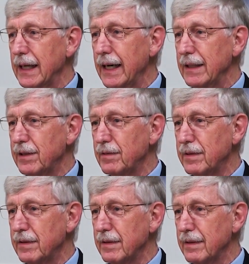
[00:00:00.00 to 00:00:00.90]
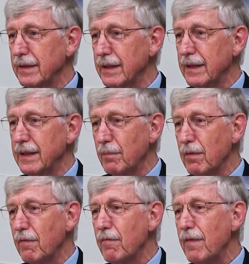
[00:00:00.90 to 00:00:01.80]
It's the
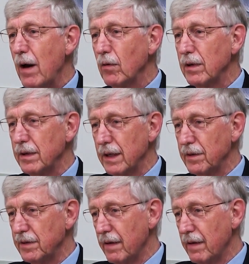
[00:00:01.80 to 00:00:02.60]
profoundness